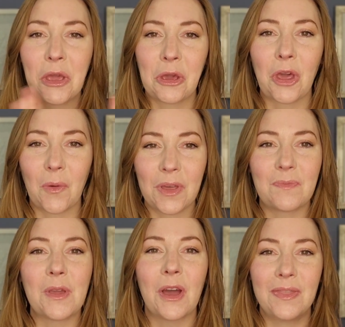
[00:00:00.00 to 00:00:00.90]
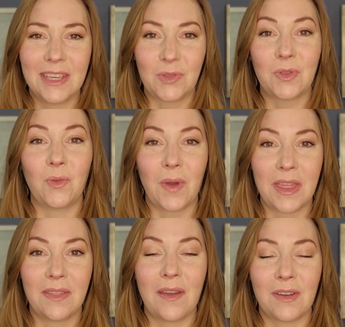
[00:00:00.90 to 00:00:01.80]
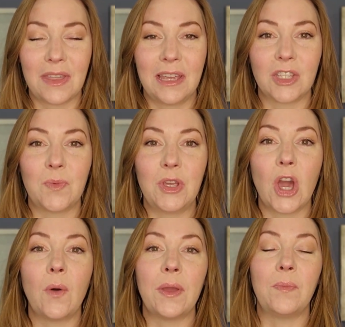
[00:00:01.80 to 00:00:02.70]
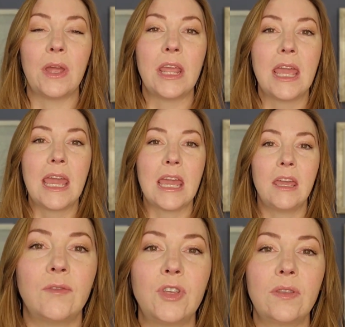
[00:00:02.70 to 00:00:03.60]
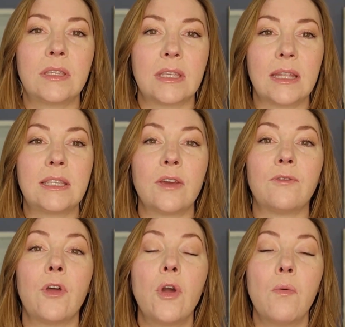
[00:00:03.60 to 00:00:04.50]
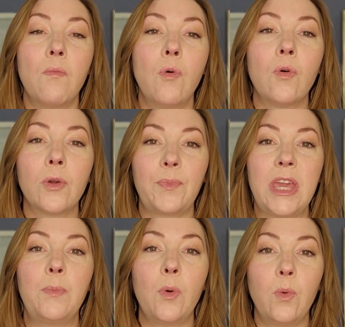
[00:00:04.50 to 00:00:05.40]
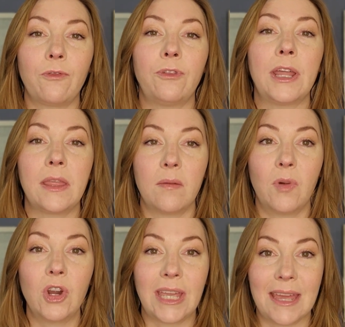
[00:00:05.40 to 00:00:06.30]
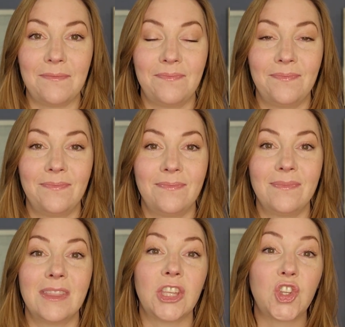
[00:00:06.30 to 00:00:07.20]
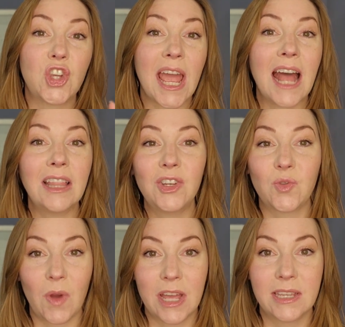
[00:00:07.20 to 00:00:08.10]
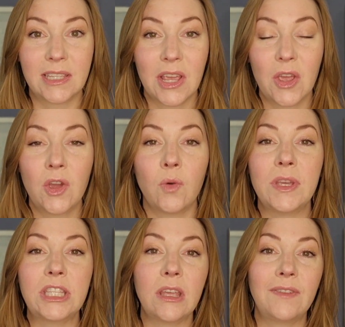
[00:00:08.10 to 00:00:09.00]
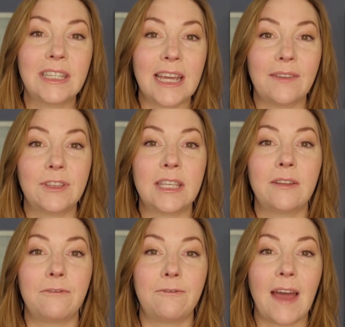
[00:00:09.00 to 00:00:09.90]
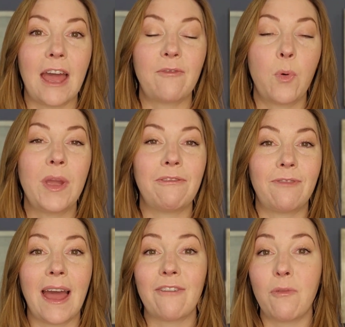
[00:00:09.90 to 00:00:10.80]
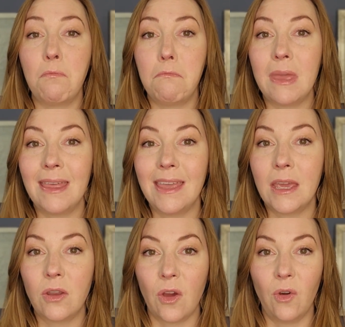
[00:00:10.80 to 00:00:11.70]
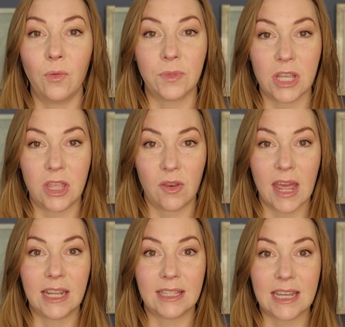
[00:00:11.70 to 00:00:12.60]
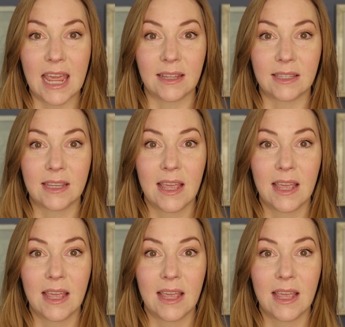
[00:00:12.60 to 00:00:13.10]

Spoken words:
Go with me on this with the way that everything has been going, but it gives you the sense of more people were flooding the market. The challenge was we still have a deficit of 5.5 million homes in the United States.